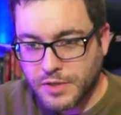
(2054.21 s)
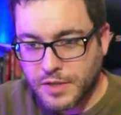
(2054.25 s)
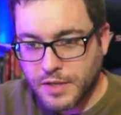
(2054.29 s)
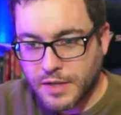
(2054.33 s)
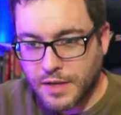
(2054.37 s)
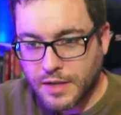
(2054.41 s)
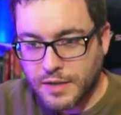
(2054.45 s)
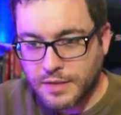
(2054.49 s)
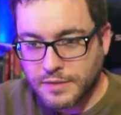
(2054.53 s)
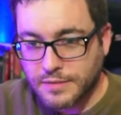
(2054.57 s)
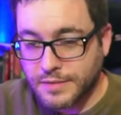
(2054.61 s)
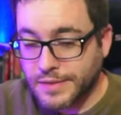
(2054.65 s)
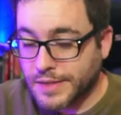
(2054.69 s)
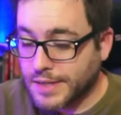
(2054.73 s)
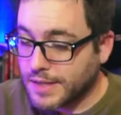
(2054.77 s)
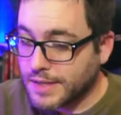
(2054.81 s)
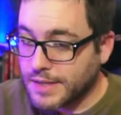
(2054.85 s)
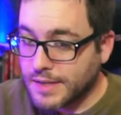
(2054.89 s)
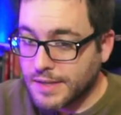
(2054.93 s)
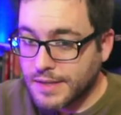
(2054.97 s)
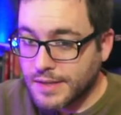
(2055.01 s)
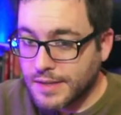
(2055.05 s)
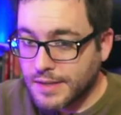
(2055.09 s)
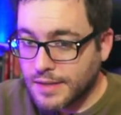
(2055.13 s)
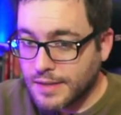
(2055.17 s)
and
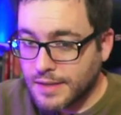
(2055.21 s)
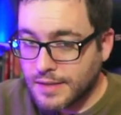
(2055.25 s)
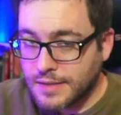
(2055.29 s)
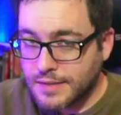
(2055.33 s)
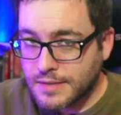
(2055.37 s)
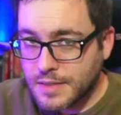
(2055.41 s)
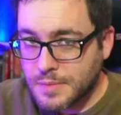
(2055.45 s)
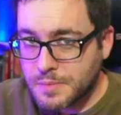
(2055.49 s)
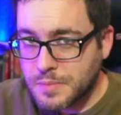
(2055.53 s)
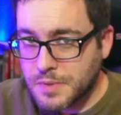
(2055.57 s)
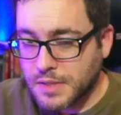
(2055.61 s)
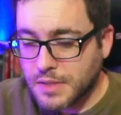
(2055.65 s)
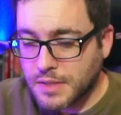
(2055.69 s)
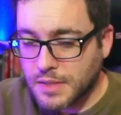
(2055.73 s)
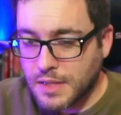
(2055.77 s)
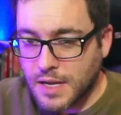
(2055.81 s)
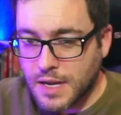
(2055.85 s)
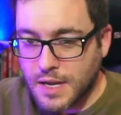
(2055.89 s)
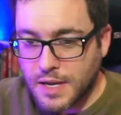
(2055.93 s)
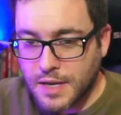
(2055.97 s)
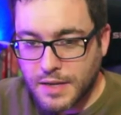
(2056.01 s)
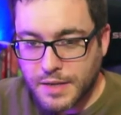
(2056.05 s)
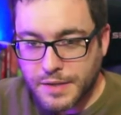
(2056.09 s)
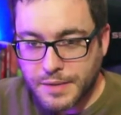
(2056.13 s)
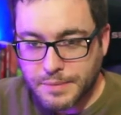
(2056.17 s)
yeah, typically
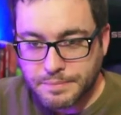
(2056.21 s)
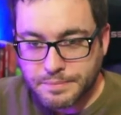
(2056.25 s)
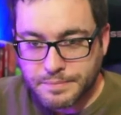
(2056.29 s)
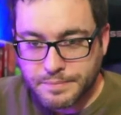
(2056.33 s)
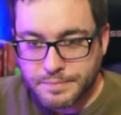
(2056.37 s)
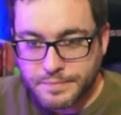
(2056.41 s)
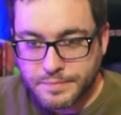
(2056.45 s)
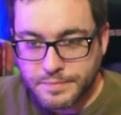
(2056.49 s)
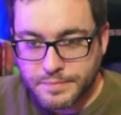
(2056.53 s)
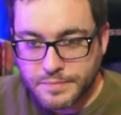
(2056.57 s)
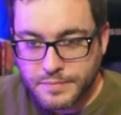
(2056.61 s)
I am.